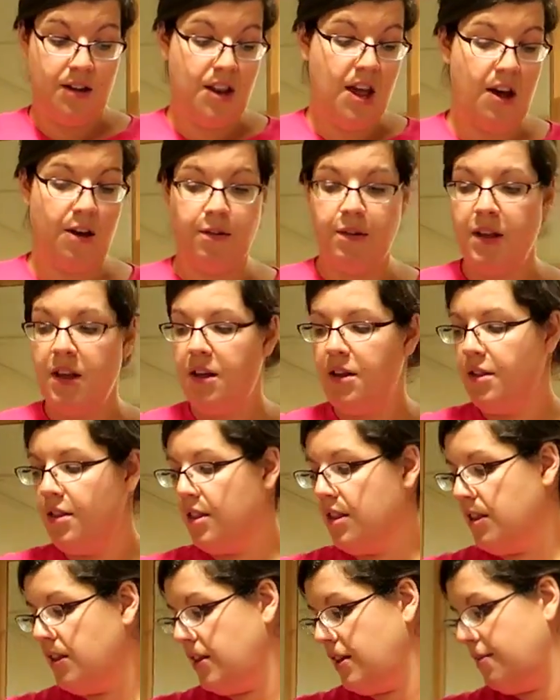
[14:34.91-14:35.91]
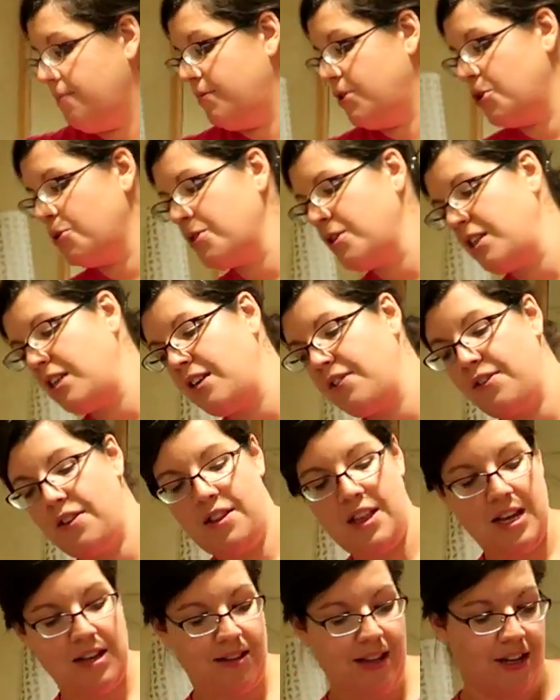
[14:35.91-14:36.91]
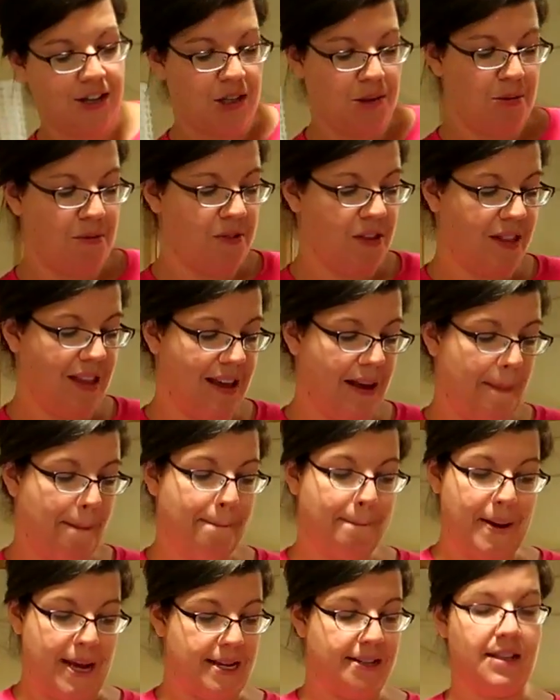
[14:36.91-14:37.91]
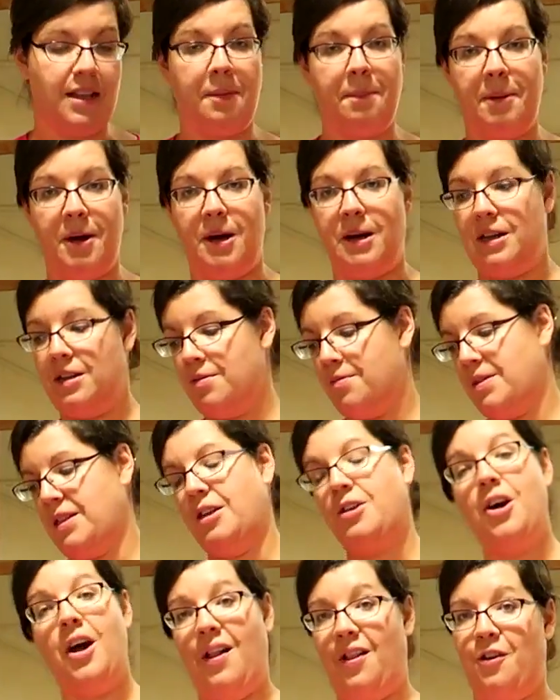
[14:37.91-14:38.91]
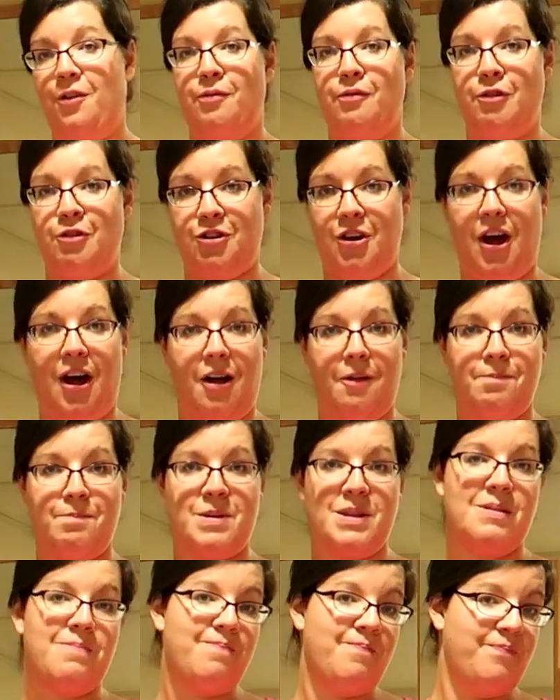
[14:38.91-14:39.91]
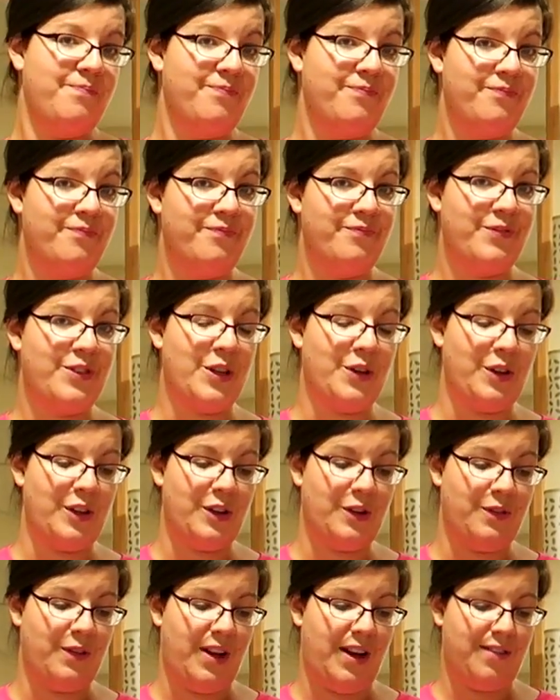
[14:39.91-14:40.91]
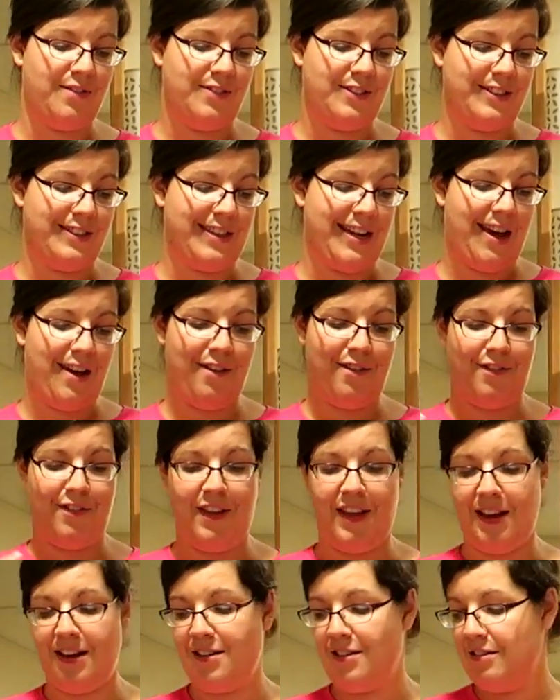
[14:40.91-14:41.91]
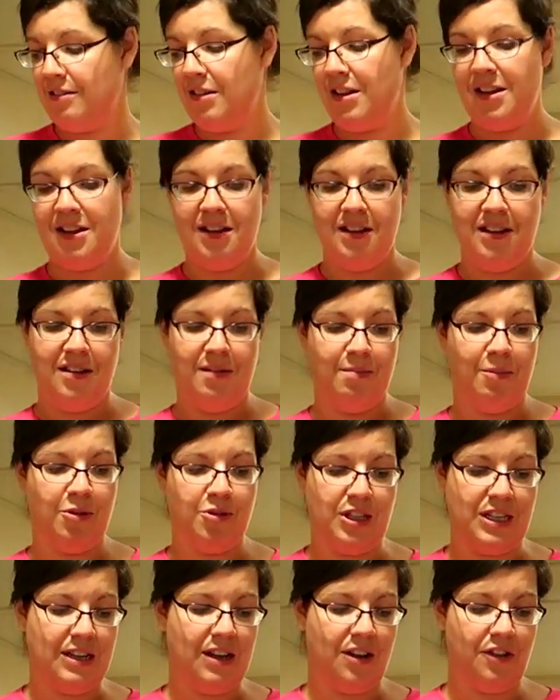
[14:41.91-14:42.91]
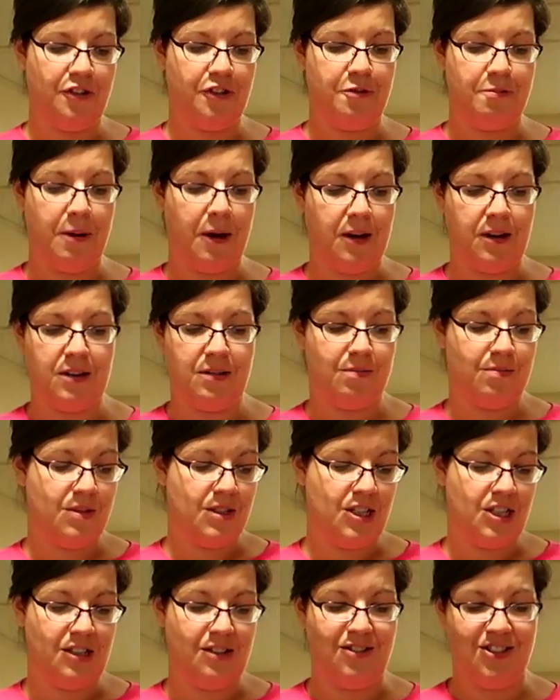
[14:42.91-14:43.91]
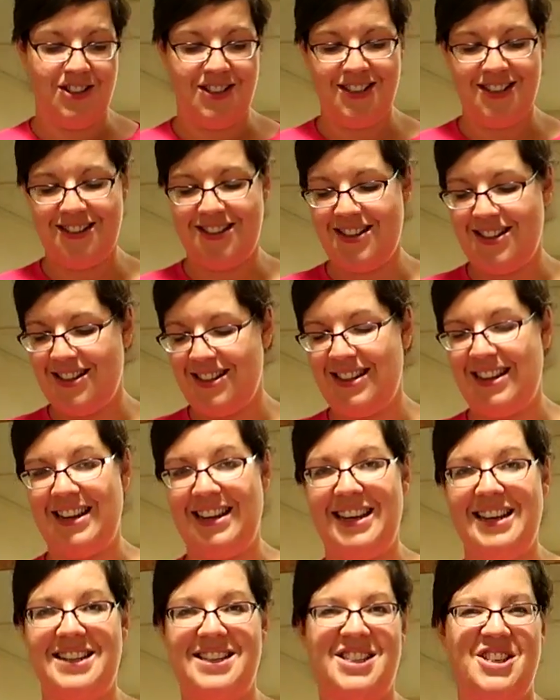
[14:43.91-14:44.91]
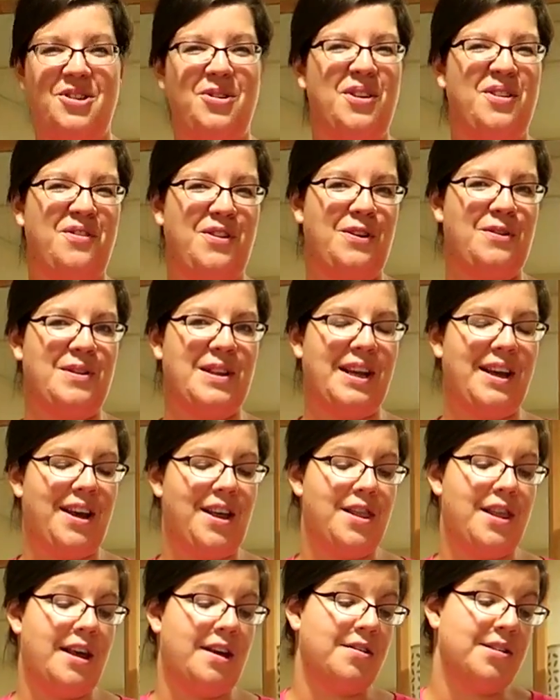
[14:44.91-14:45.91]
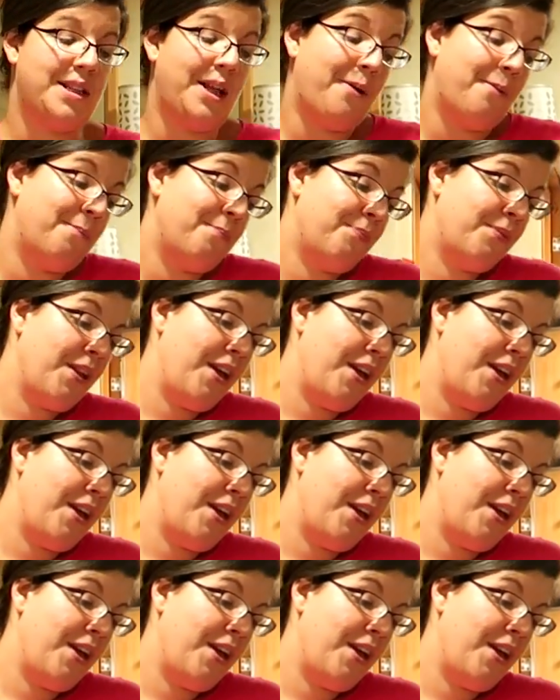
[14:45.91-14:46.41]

Now, the majority of the things I just went with like basic bottoms and colorful tops, so you don't have to have like multicolored bottoms too, just because it gets too confusing, I think. So